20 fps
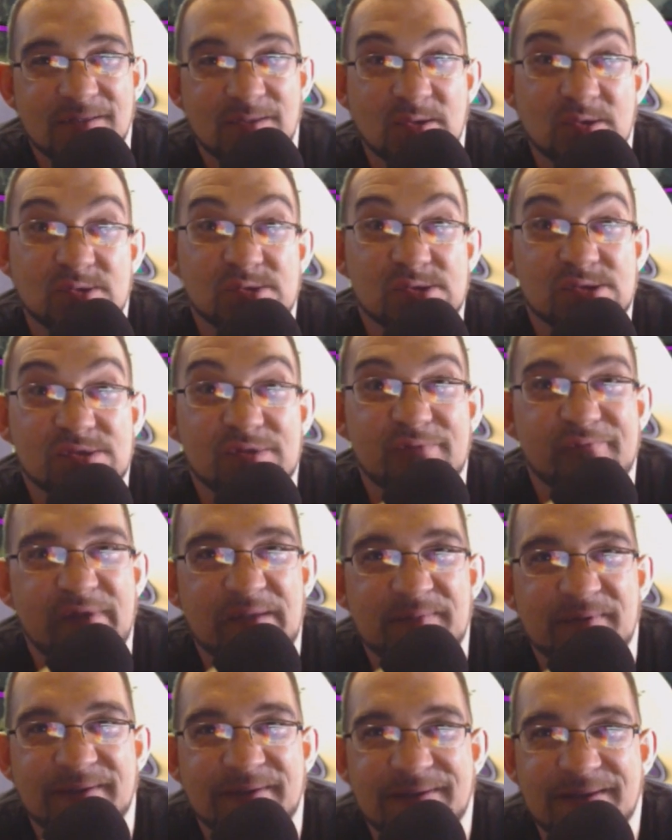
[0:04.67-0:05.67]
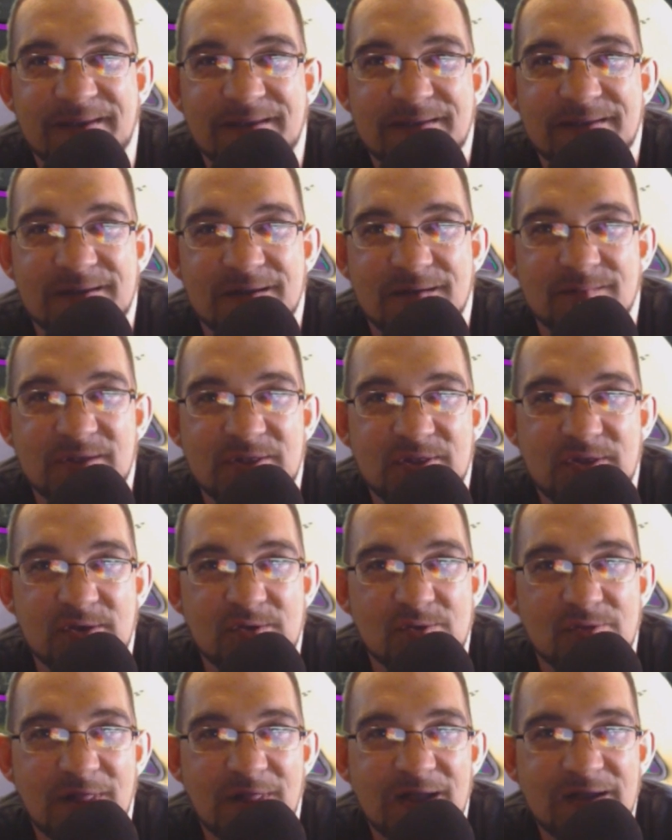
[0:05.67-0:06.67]
This is the Vaping King coming to
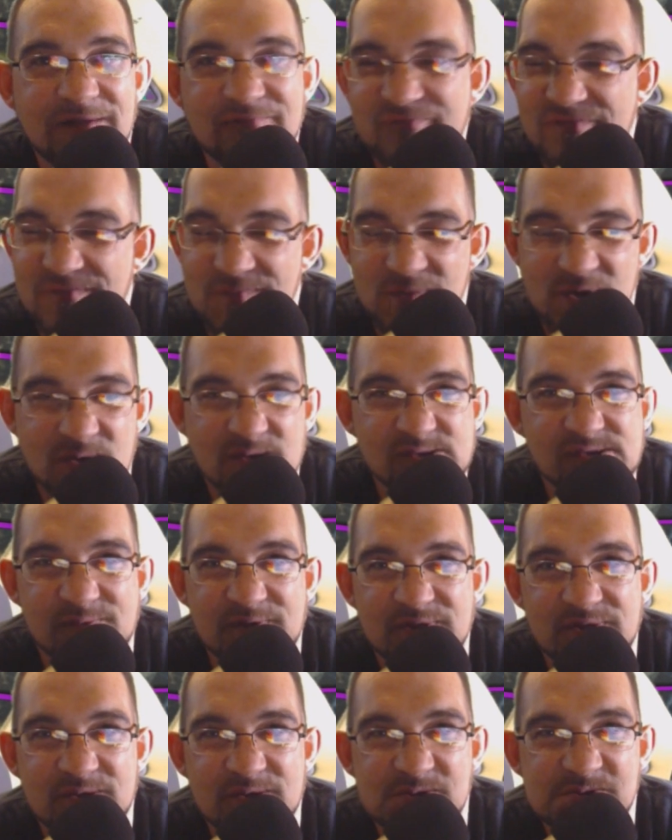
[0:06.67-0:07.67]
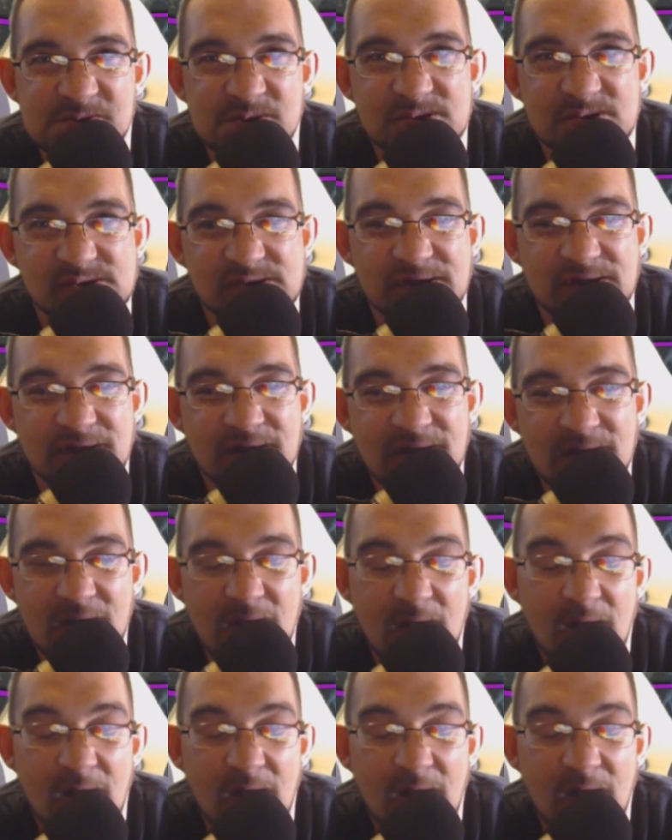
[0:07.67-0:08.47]
you live from Elizabeth, New Jersey.